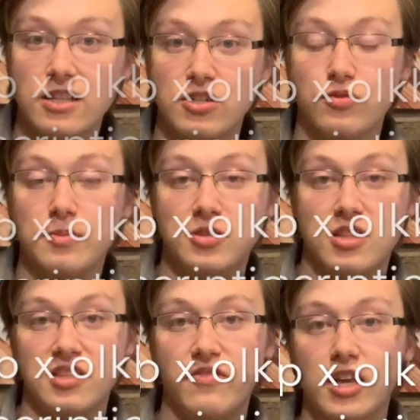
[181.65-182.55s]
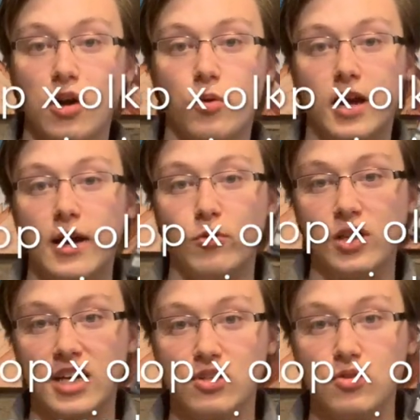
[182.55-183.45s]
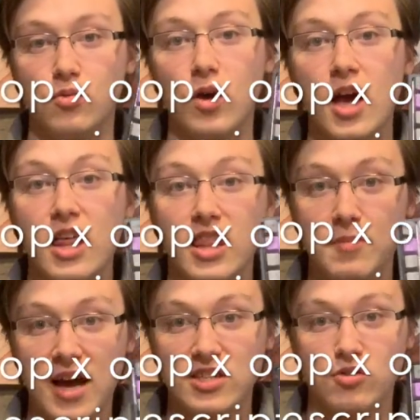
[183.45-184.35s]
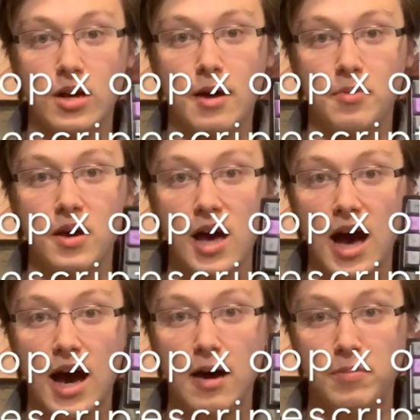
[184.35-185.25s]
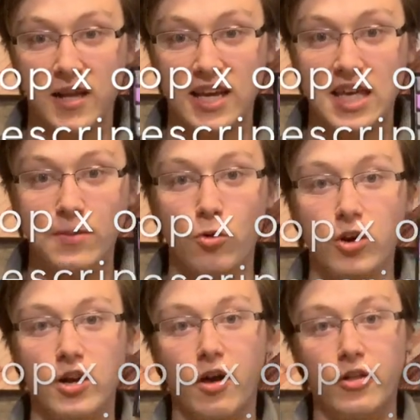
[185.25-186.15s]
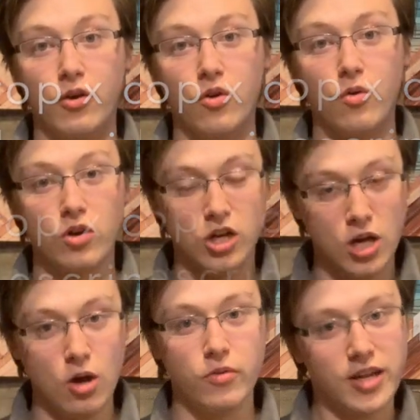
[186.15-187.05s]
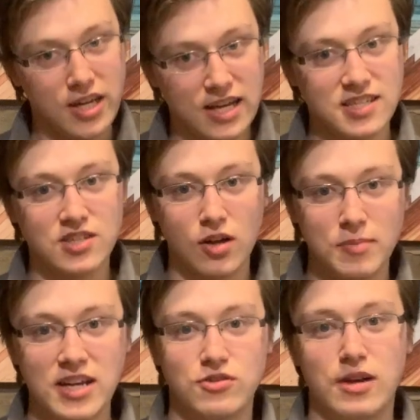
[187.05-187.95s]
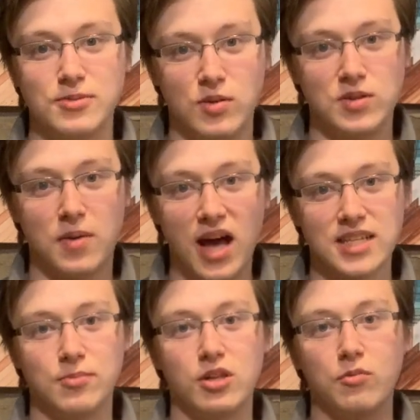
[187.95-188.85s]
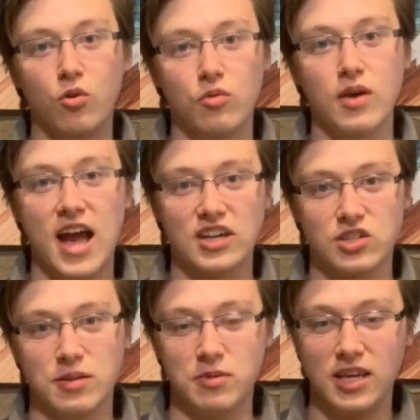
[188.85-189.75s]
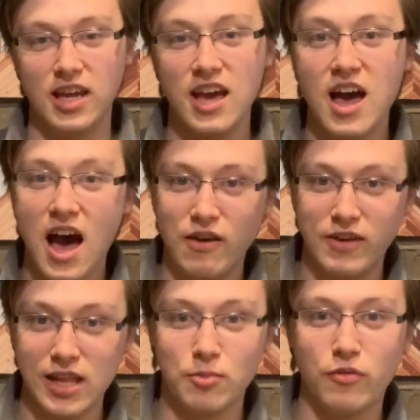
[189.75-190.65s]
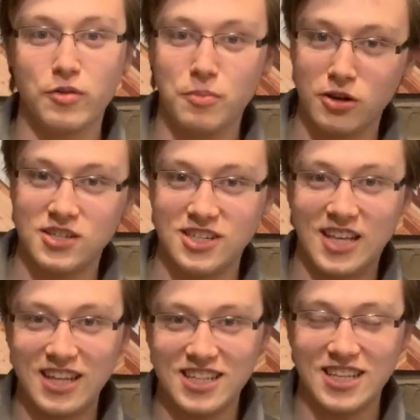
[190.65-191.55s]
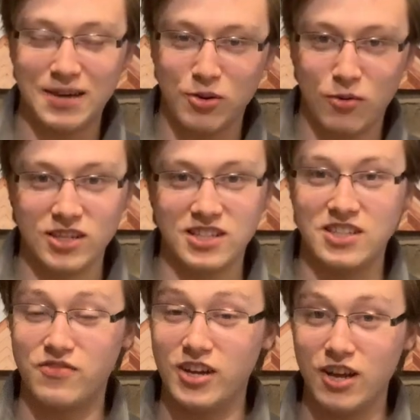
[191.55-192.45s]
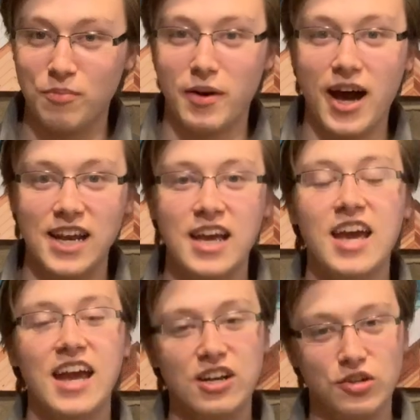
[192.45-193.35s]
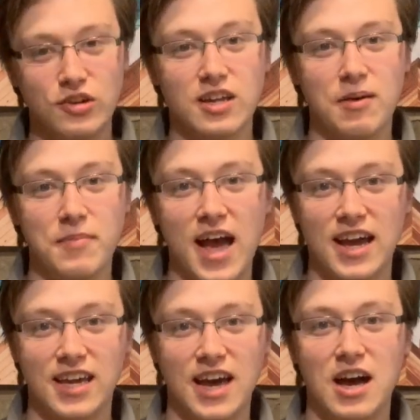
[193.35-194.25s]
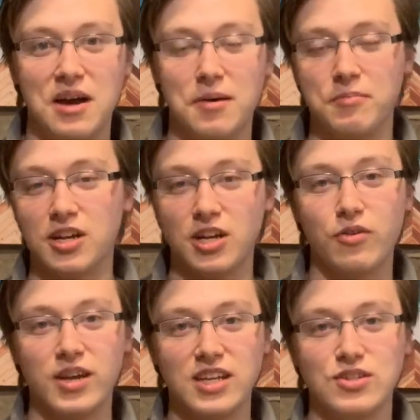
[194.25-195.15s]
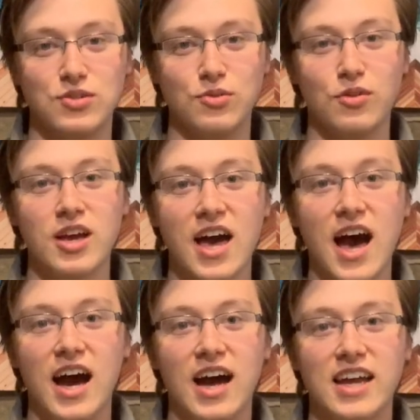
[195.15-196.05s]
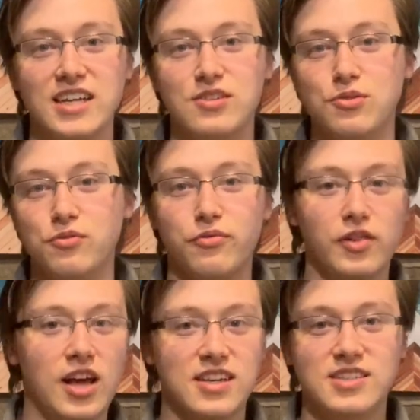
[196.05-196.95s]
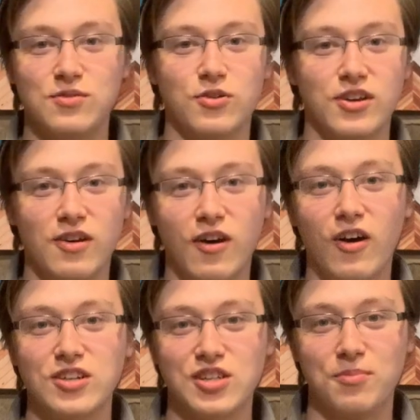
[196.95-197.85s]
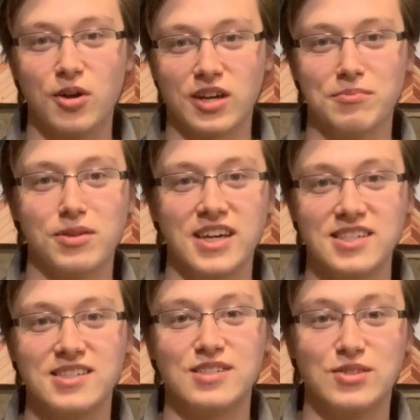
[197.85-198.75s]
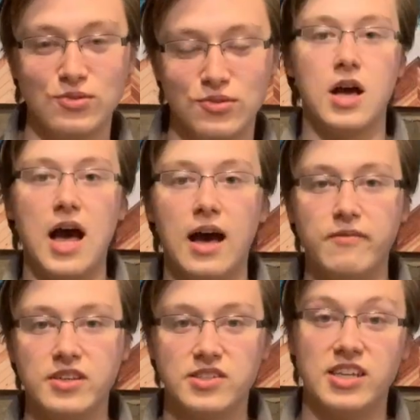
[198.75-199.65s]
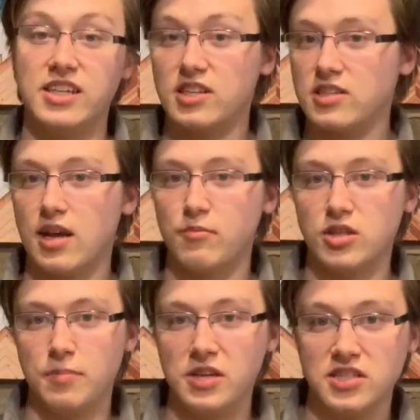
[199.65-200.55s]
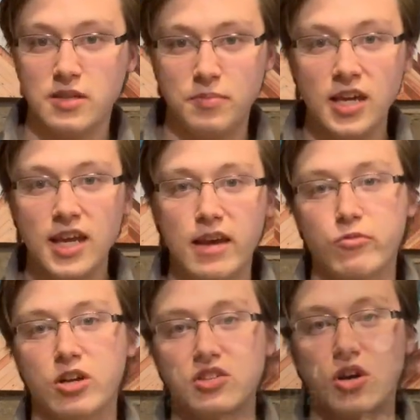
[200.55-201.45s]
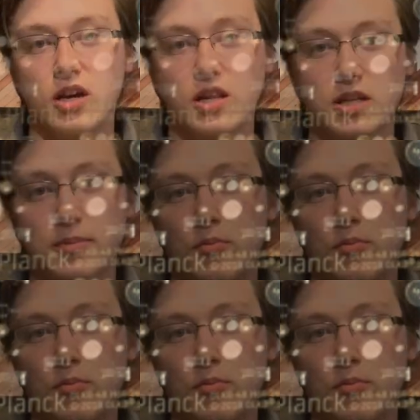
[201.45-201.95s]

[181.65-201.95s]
the description of this video where I will link to the Massdrop uh, Planck keyboard, although know that yes, it's on drop, so it's possible it won't actually be available for purchase at the time you're watching this video, but it should come back, um, you know, into uh, into Flux or uh, onto the marketplace soon. Obviously, it does come with a PCB, and we're going to talk a little bit